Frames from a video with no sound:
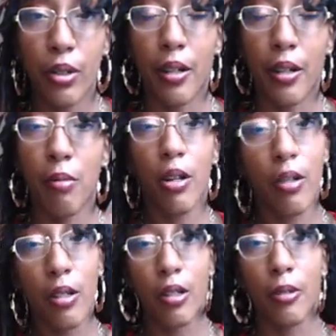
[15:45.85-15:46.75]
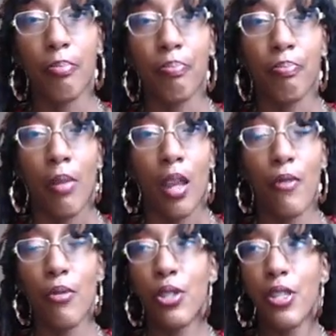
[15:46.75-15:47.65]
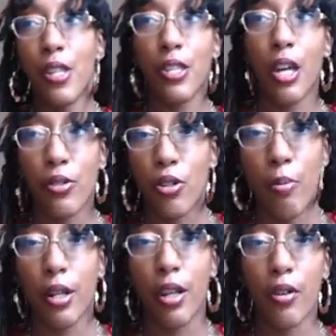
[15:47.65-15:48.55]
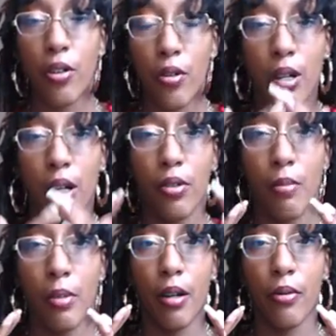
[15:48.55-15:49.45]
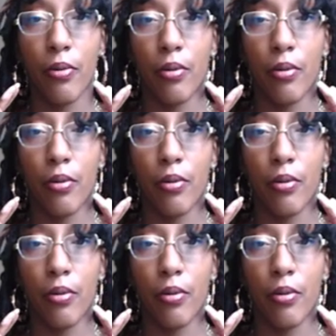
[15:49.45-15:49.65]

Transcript: Like in America, if you sneeze out into open air and you don't cover your mouth,